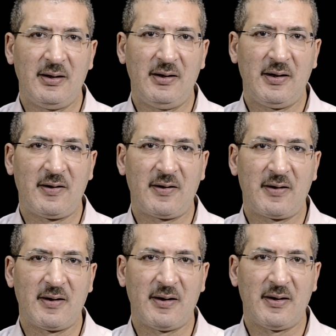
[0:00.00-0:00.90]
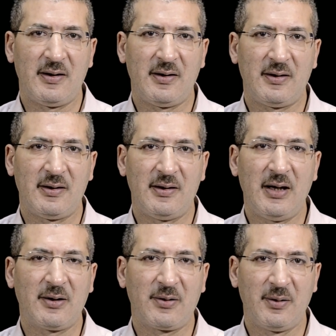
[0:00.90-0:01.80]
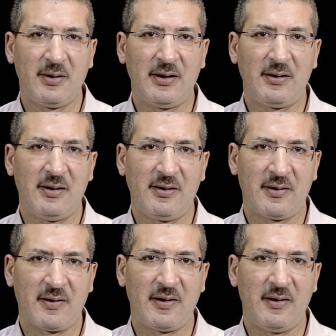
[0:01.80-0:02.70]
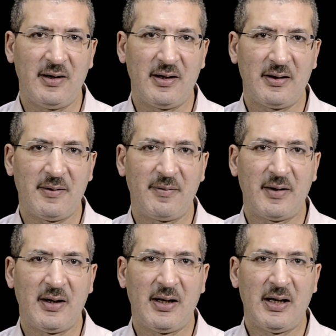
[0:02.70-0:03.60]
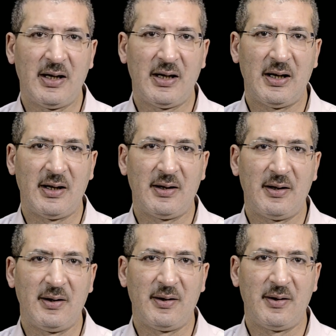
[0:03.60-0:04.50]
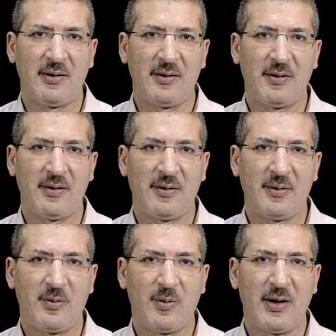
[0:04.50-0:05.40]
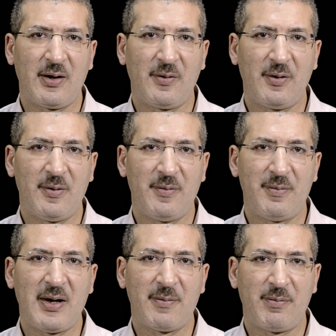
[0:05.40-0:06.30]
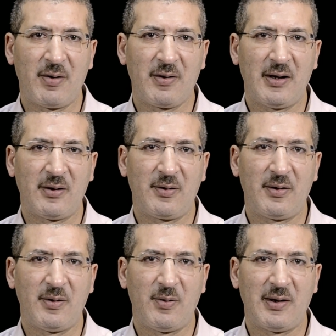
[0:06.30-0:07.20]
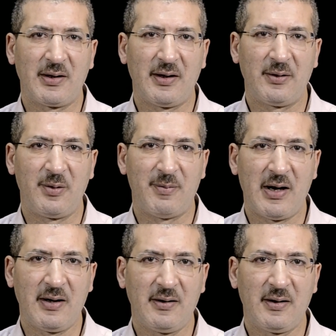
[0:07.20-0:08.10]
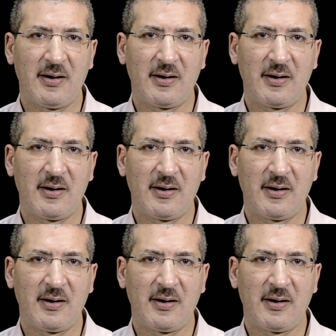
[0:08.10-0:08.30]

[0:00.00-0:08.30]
this natural intelligence is there, and one of the main points that one can remind